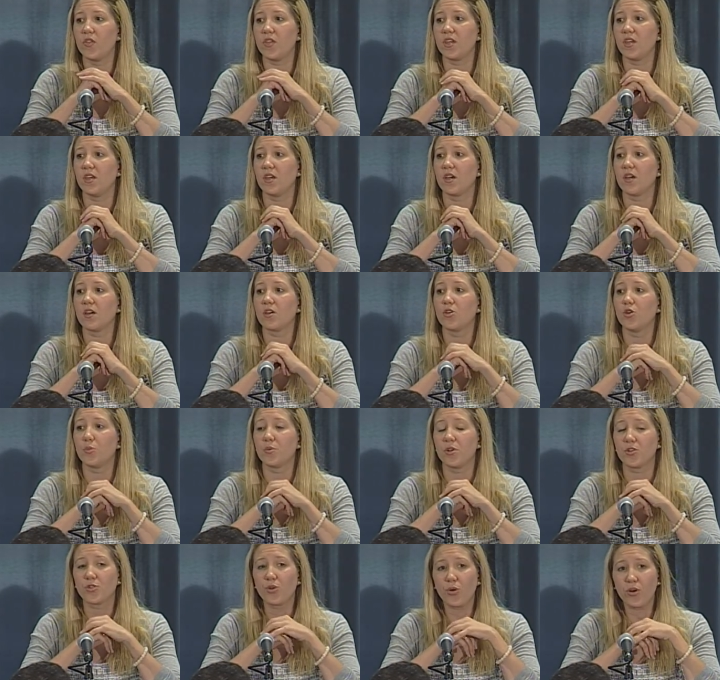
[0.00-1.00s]
the
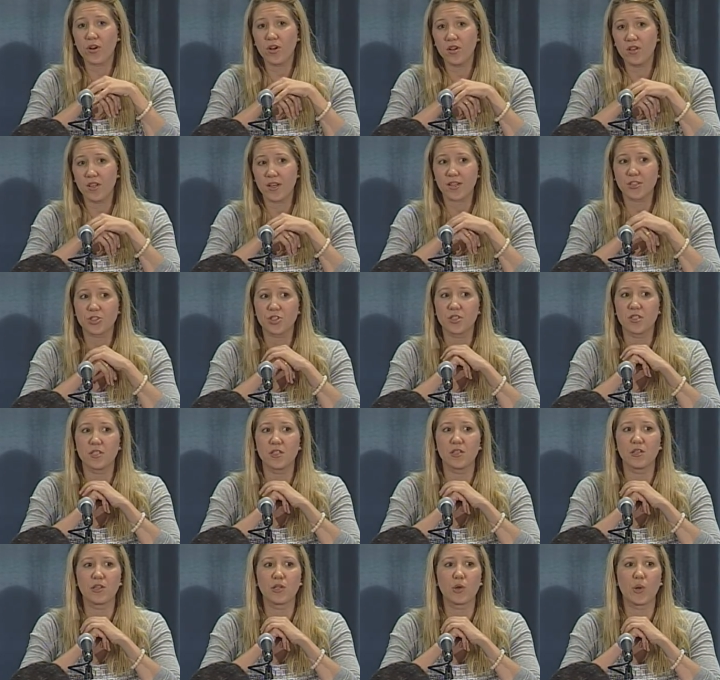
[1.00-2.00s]
gubernatorial election in
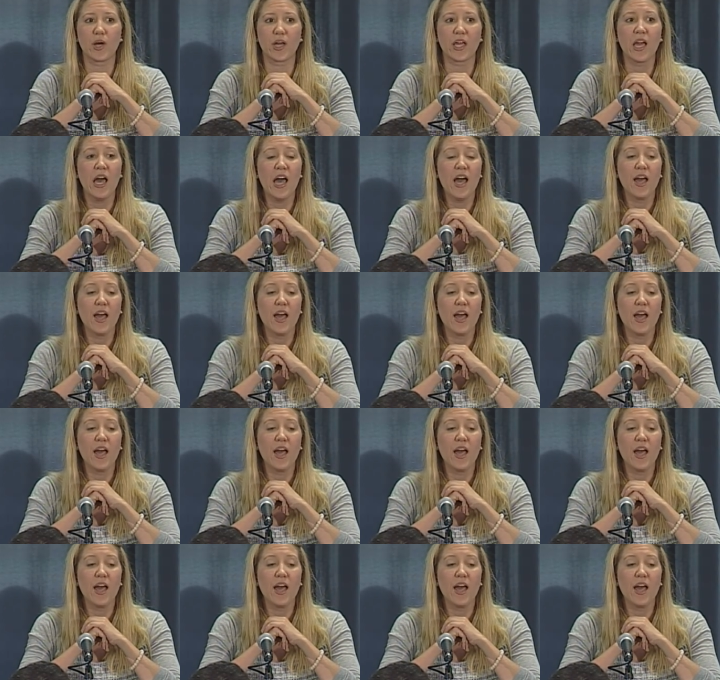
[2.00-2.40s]
Illinois.